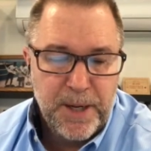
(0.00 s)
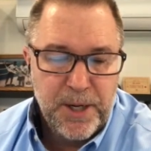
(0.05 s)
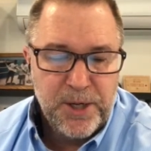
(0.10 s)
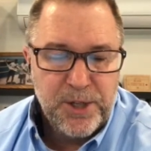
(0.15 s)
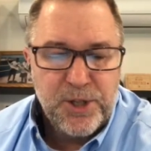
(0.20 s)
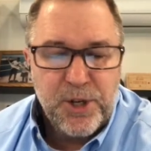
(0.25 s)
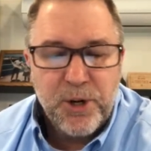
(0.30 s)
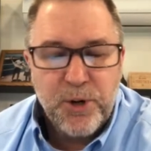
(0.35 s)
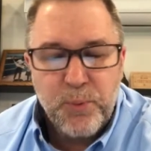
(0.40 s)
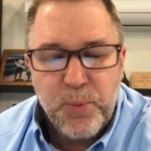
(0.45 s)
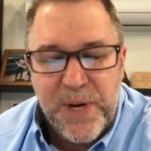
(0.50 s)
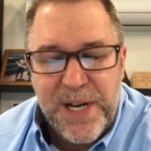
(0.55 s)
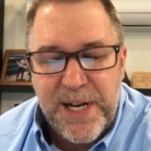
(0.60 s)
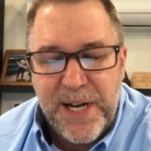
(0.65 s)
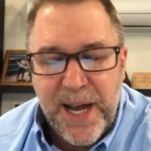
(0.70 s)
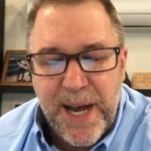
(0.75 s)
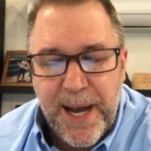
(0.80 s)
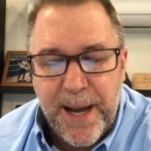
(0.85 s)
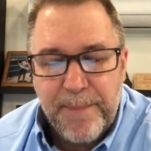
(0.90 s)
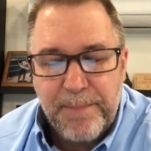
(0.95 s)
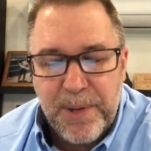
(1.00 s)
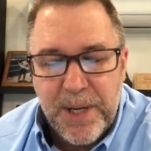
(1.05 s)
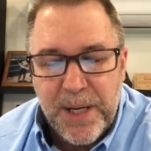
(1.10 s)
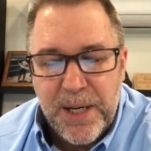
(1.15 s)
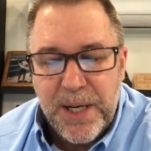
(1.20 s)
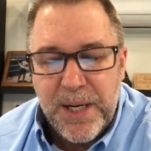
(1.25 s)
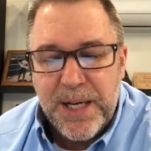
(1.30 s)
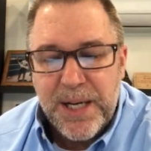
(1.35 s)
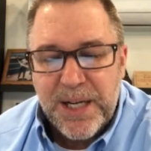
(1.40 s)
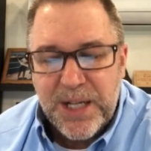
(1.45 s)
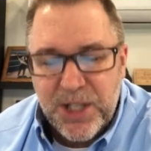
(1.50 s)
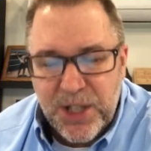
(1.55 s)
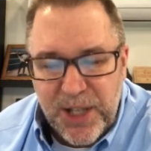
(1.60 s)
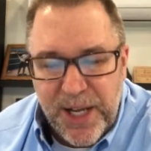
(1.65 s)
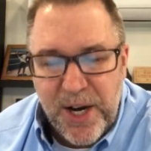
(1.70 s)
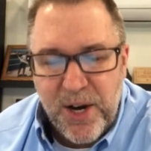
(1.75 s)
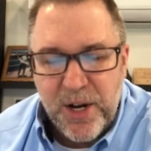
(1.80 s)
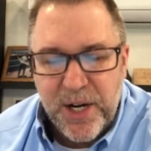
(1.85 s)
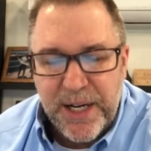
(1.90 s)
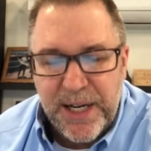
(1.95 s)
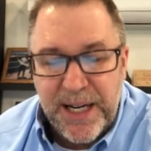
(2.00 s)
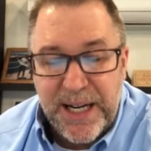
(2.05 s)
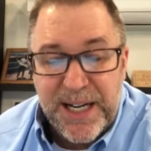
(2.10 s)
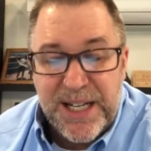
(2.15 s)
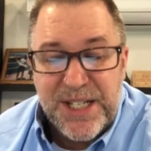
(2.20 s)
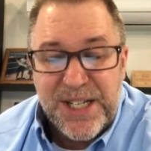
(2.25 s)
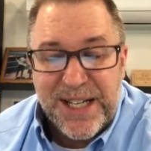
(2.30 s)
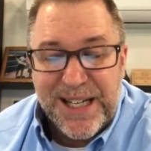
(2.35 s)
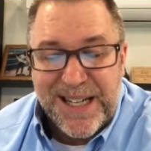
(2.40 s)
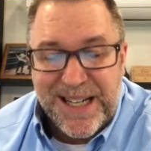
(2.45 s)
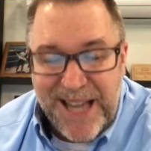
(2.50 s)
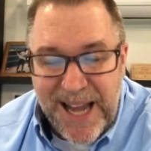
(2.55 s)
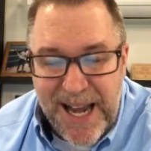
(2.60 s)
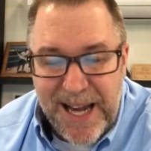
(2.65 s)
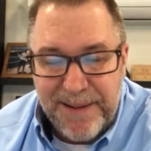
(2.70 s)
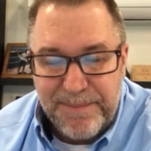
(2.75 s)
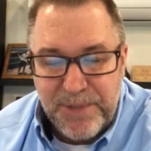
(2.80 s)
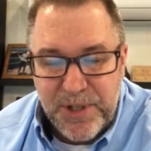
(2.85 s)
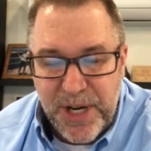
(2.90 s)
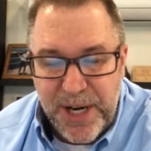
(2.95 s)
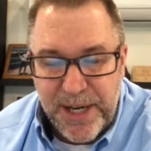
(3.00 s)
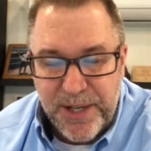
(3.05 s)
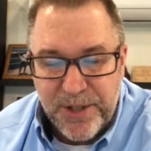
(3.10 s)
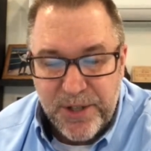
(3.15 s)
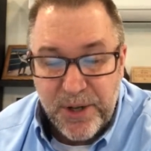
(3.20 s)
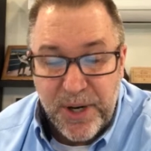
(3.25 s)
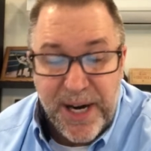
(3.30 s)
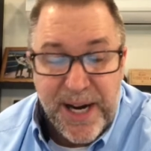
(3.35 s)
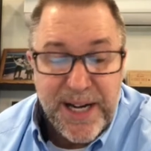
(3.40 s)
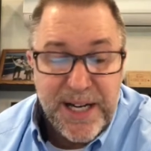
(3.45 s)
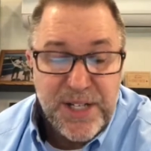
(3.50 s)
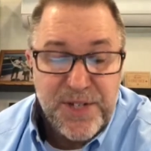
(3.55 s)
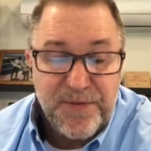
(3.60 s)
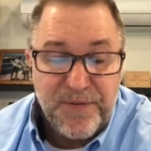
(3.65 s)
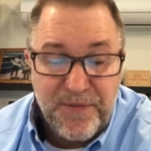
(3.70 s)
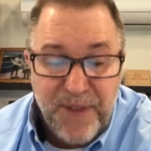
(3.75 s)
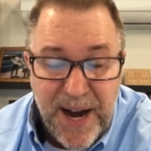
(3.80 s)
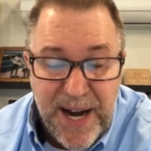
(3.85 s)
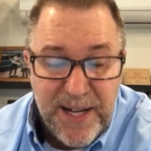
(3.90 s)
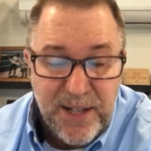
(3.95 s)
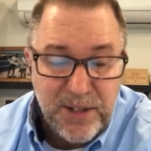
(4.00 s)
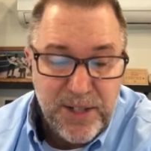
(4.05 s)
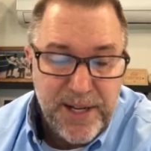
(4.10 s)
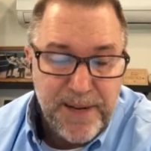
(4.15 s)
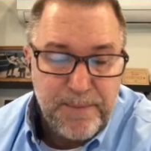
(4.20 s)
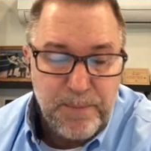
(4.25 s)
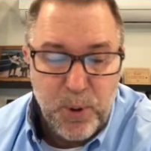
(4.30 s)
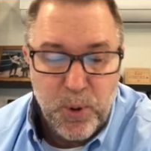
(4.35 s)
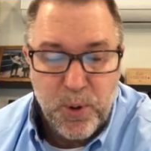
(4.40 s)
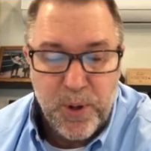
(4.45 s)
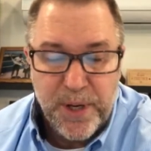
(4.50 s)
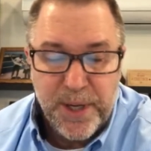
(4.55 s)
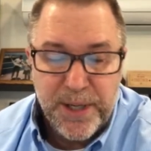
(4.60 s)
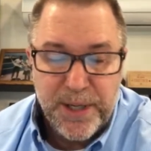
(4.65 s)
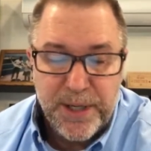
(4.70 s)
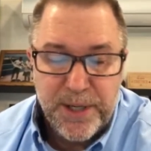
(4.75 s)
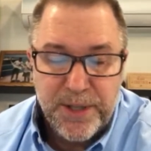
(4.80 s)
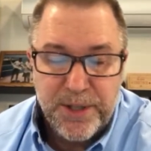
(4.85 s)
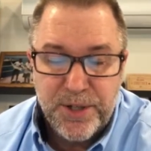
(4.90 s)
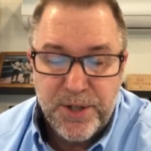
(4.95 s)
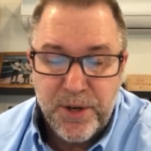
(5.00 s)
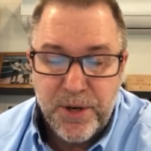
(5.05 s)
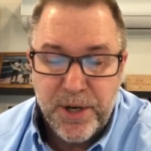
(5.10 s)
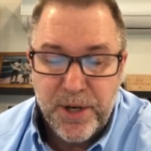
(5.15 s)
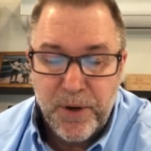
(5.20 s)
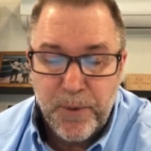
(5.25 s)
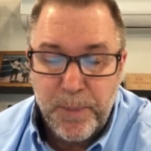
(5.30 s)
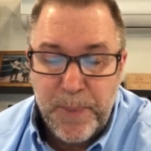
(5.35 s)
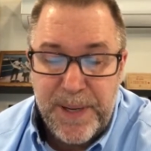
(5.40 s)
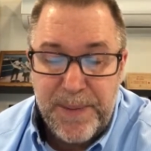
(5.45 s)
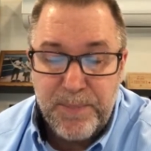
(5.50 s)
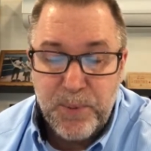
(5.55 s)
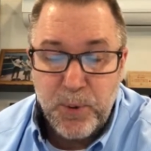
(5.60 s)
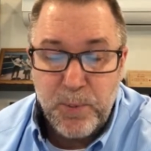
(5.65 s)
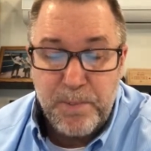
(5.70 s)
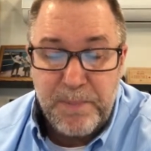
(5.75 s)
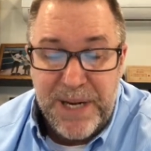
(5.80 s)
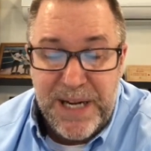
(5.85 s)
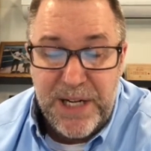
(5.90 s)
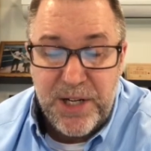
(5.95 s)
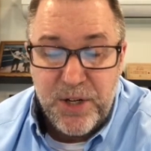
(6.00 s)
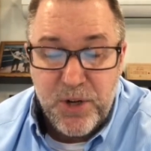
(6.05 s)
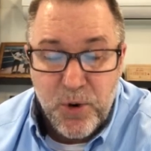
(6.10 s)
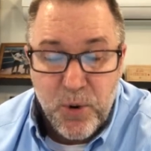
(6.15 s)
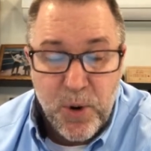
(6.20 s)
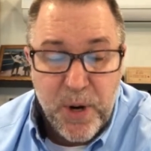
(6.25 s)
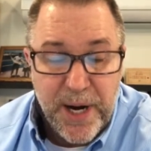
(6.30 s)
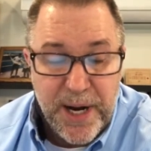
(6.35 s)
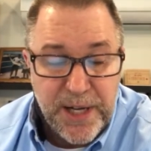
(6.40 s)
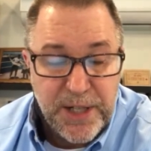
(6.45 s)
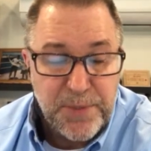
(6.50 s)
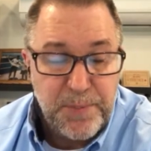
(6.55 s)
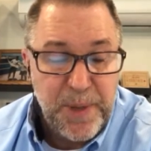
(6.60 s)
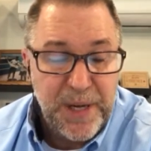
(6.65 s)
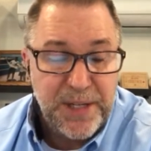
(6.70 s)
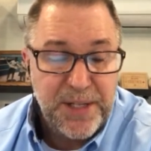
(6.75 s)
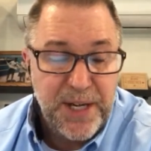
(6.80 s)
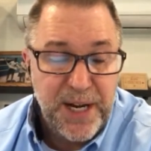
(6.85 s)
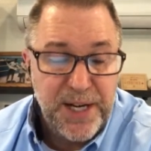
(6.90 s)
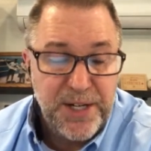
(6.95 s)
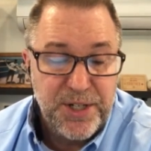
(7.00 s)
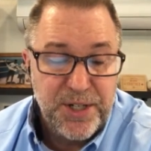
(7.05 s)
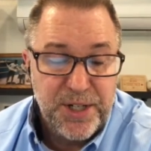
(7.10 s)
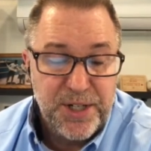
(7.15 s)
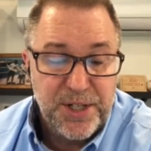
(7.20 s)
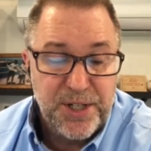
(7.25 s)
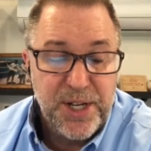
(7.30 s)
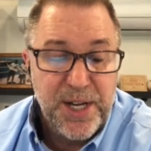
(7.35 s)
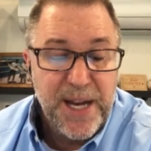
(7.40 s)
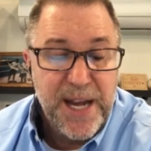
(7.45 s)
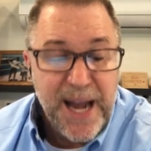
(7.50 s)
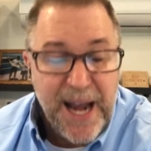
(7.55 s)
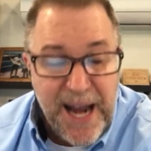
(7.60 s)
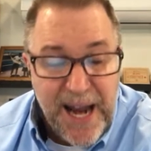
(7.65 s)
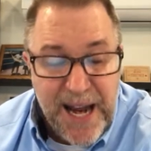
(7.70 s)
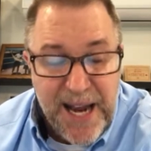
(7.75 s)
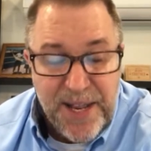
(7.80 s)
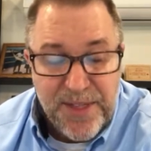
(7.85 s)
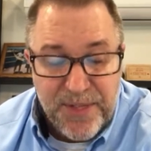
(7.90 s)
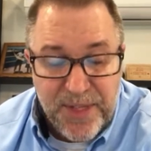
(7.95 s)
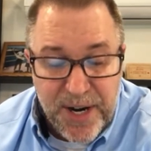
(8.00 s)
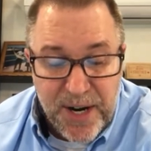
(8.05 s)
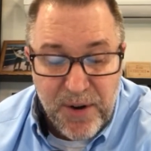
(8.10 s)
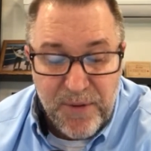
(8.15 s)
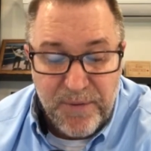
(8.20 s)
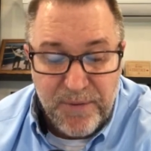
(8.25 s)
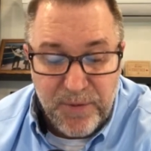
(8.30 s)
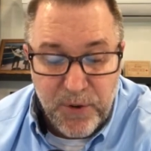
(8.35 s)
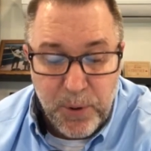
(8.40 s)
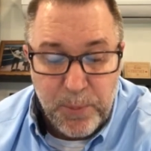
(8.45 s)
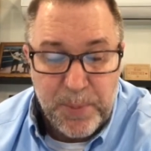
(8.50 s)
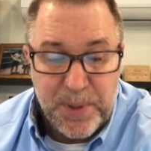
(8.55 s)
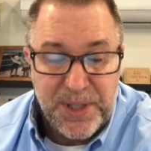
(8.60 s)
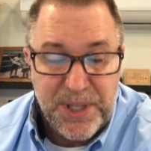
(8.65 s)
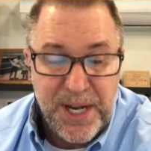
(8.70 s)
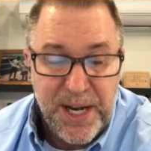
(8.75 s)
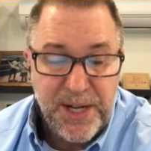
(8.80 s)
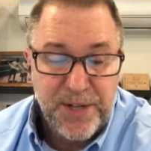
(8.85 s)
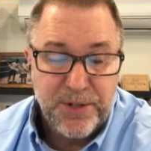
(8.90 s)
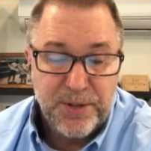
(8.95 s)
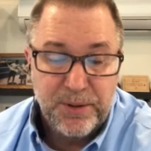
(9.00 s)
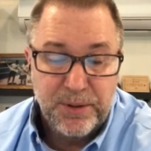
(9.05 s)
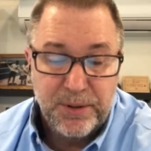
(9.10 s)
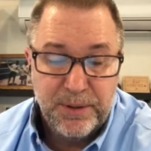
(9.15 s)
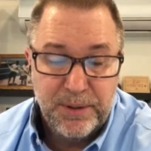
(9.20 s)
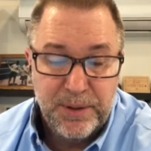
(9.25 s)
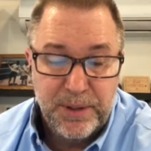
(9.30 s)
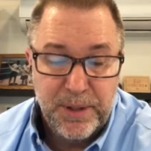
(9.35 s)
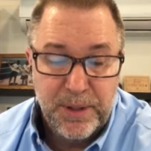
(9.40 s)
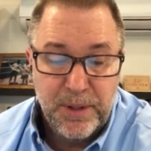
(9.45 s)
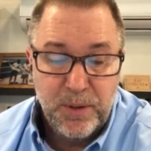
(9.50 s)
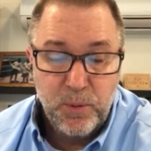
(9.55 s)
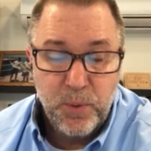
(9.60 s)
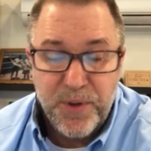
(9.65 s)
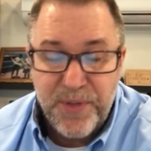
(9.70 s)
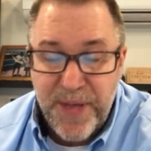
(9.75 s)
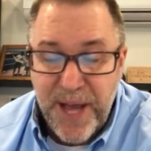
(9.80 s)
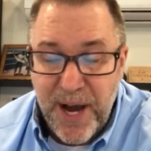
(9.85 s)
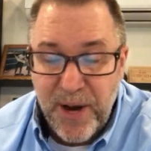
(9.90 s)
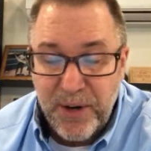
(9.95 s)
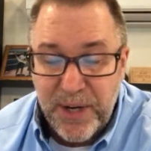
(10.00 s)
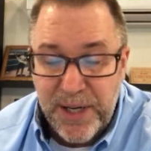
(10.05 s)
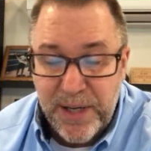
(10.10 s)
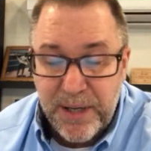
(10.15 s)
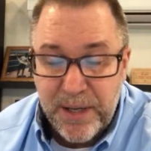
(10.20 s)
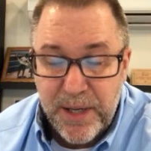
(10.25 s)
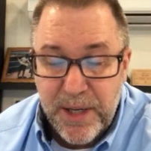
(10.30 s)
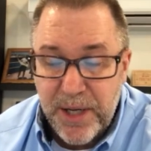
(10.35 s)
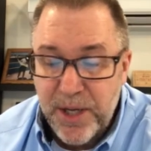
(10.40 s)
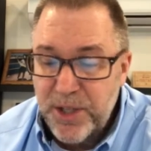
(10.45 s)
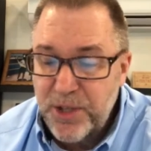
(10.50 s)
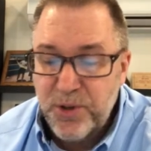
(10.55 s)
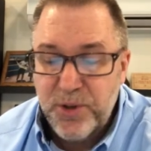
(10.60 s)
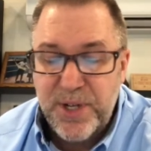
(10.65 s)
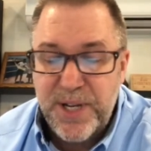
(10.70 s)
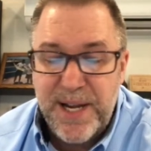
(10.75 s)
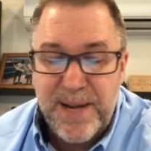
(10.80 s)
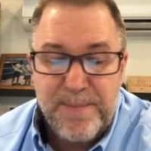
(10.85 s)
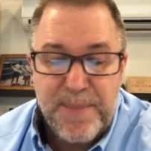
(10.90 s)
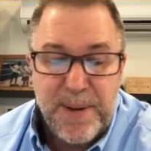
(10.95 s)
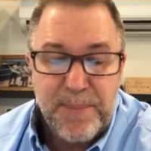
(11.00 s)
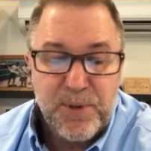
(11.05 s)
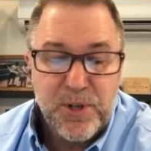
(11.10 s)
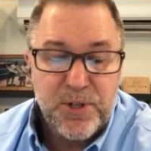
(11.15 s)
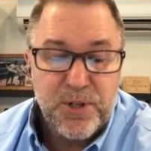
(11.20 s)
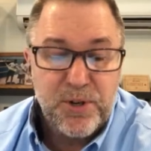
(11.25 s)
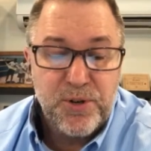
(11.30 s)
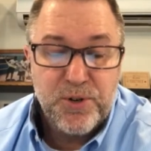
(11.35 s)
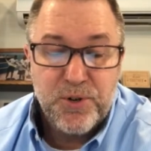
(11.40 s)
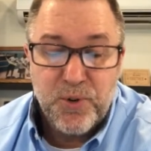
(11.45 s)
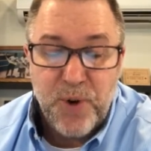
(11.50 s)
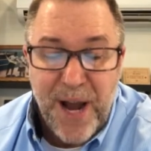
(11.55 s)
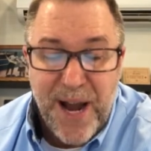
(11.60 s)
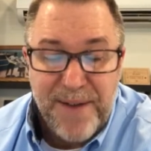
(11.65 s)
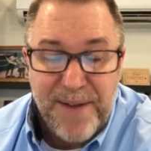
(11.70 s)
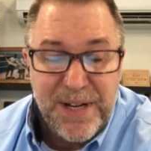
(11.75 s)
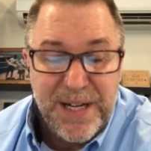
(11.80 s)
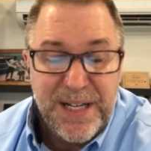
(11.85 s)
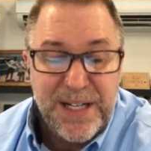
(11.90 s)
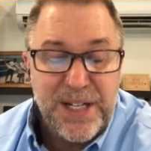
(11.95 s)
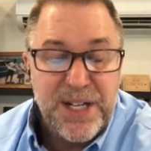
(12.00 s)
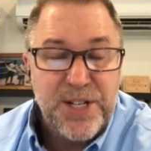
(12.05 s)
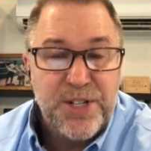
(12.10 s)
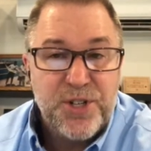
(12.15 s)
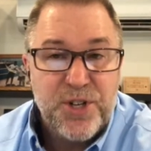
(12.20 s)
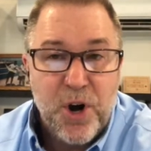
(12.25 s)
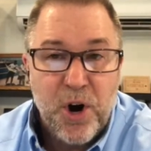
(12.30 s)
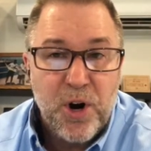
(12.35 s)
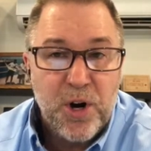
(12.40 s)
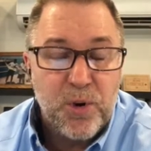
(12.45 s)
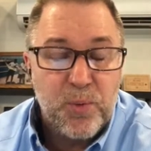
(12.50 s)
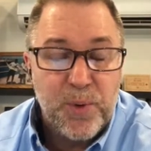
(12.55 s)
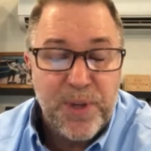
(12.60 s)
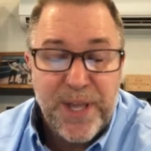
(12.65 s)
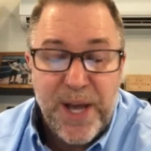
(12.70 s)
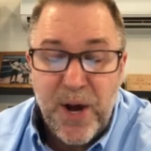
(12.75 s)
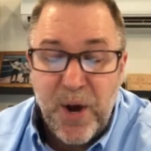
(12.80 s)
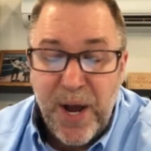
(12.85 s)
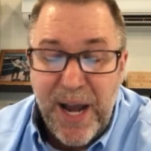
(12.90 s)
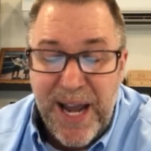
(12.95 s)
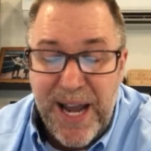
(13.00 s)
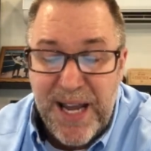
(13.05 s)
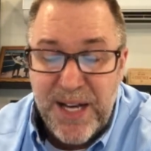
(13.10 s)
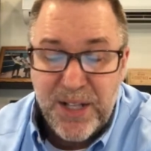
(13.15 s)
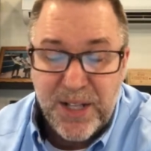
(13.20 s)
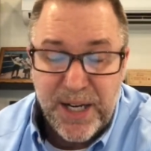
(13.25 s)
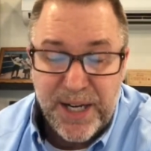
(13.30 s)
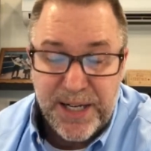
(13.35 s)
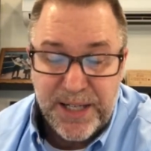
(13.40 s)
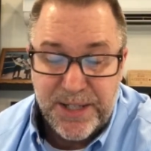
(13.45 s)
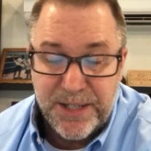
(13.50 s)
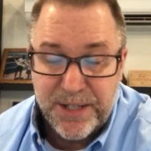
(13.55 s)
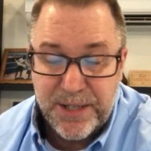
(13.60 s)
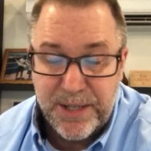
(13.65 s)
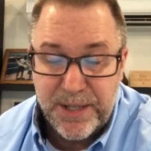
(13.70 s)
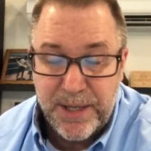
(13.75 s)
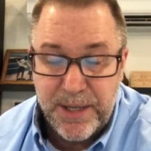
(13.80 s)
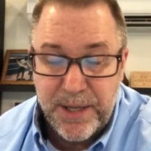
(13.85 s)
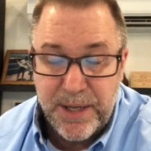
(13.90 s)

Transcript: So to recap, clarity is a game changer and is vitally important in ensuring your people meet your expectations and their full potential. Without it, your team members are driving in the dark without headlights.